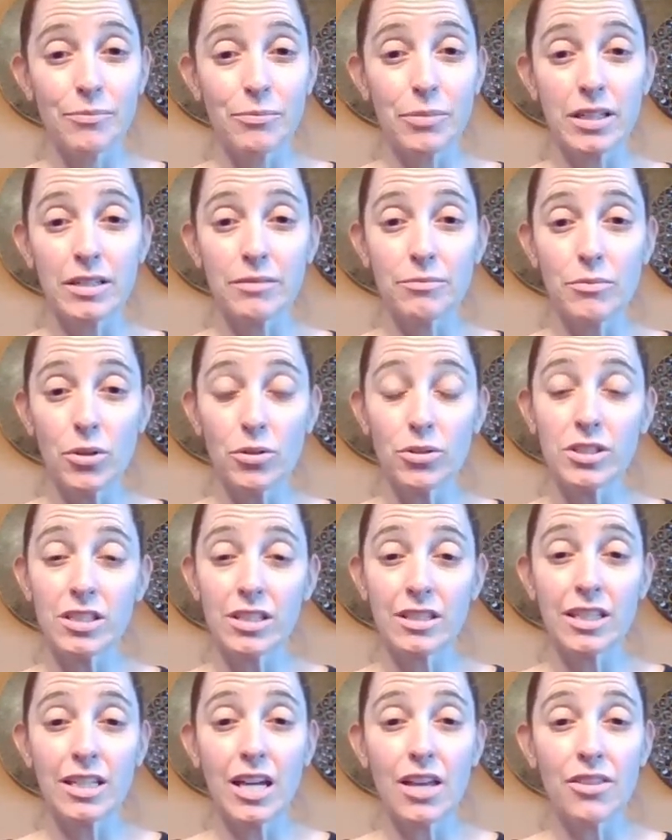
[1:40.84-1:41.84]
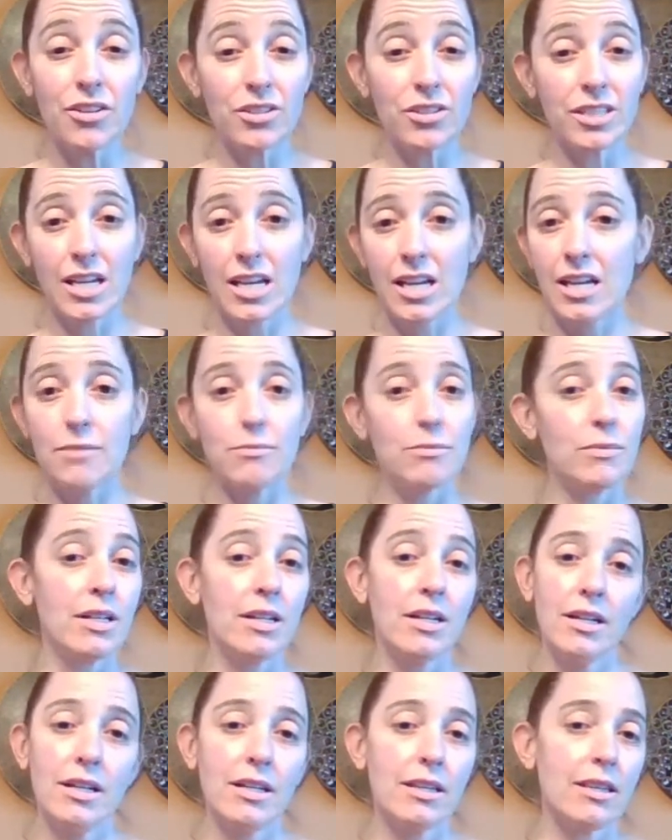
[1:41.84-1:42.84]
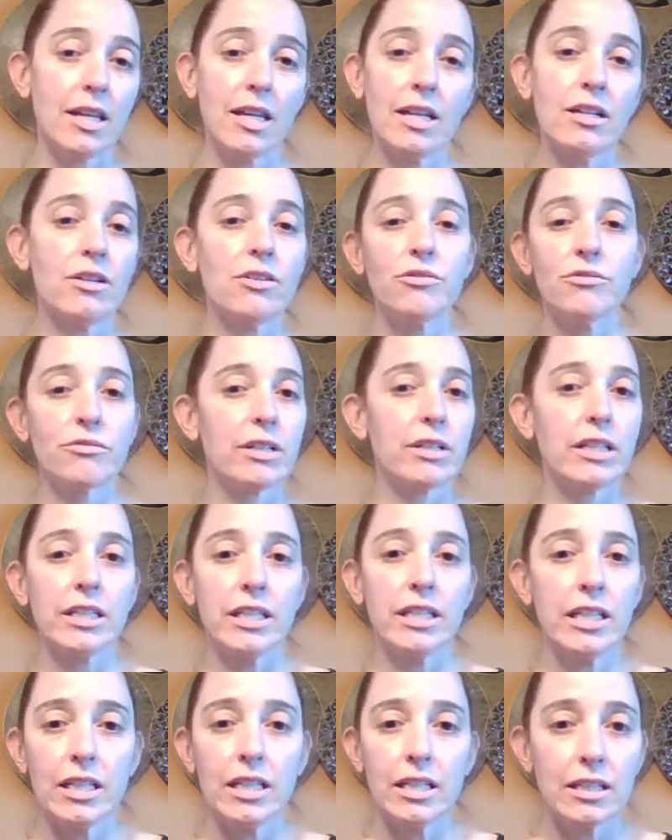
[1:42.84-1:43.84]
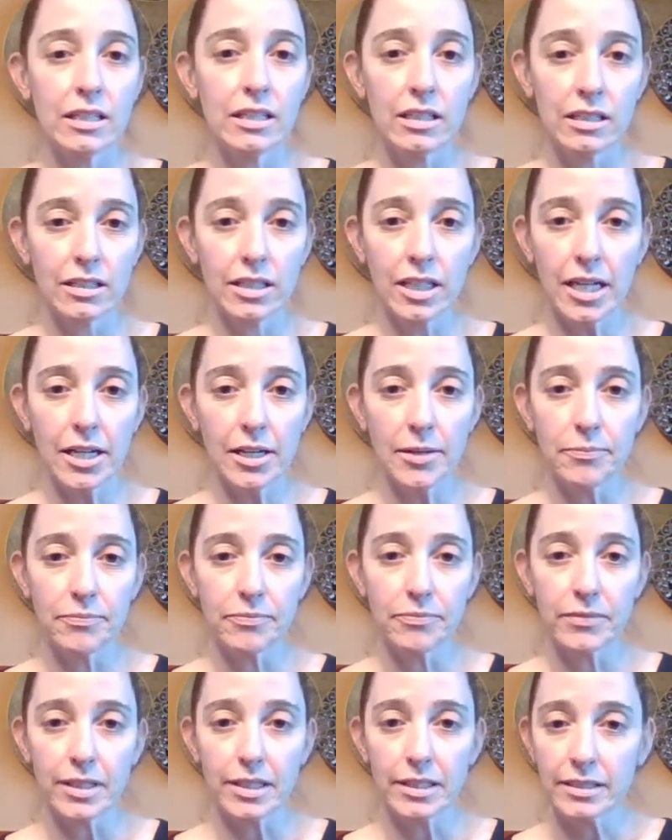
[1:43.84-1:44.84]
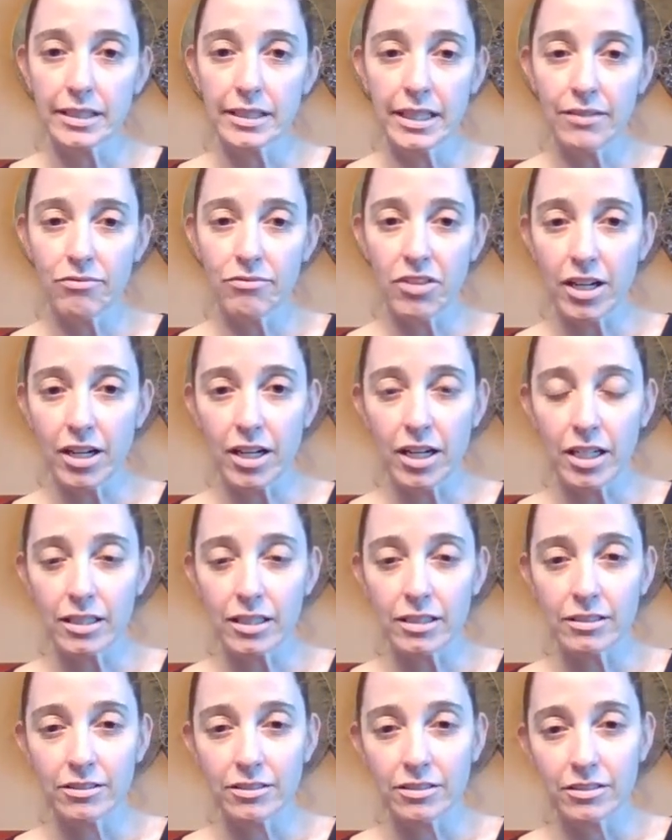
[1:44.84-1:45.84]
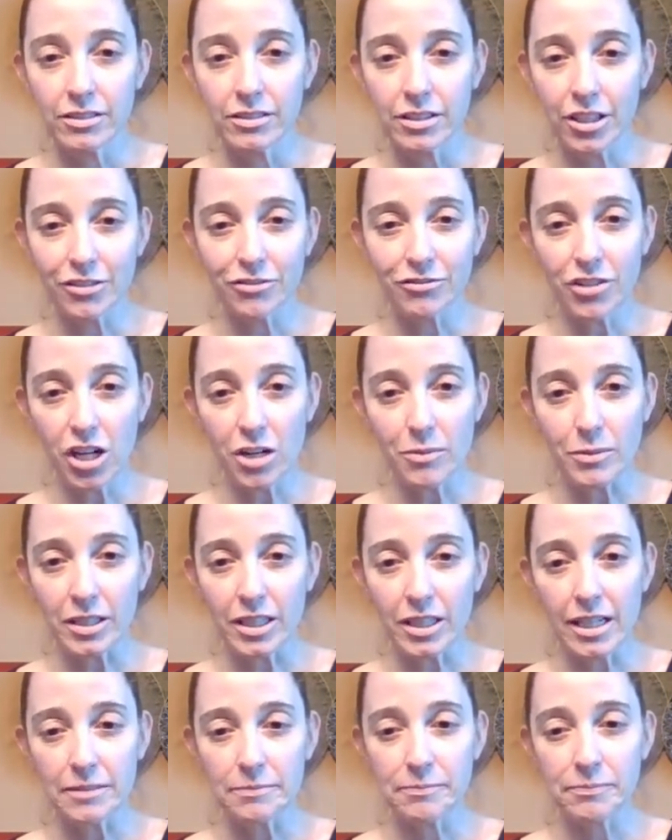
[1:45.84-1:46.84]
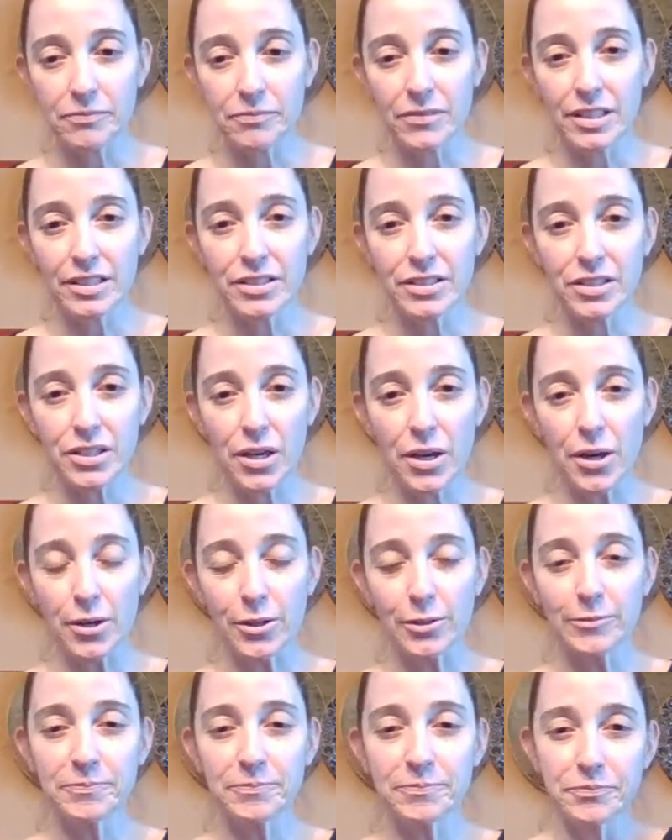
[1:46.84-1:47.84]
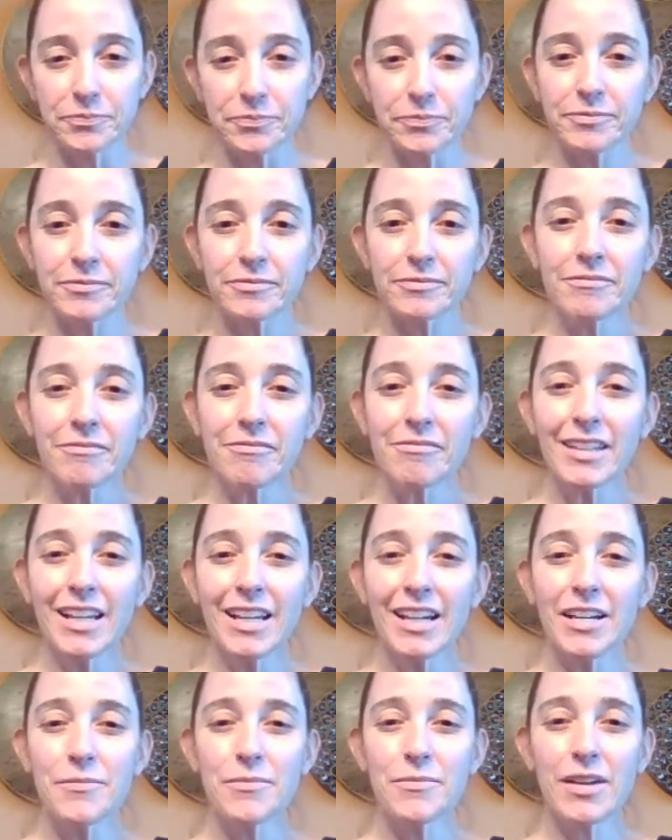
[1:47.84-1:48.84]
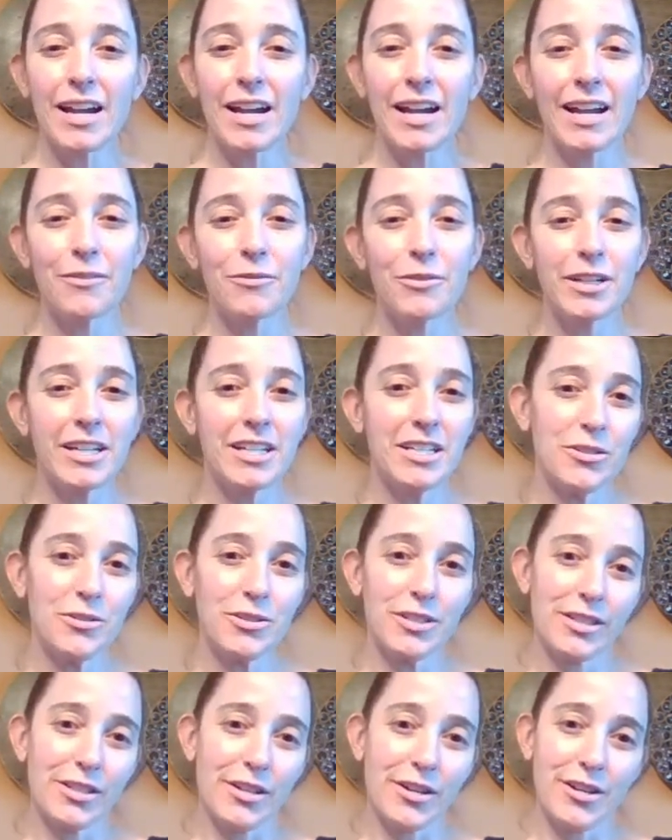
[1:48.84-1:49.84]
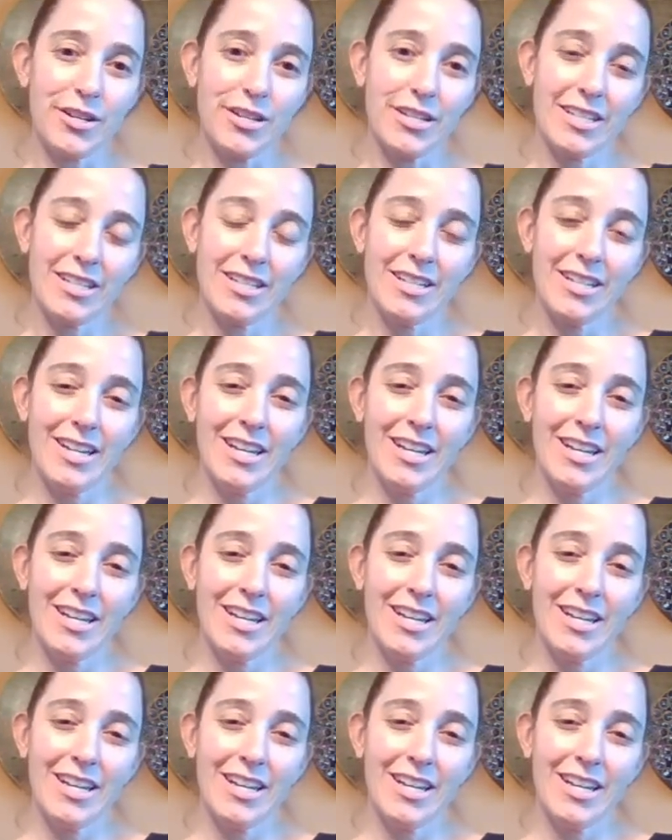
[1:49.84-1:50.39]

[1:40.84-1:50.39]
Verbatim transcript: But most of the other time, they don't really um, leave their their farm a lot. So um, I want to do a song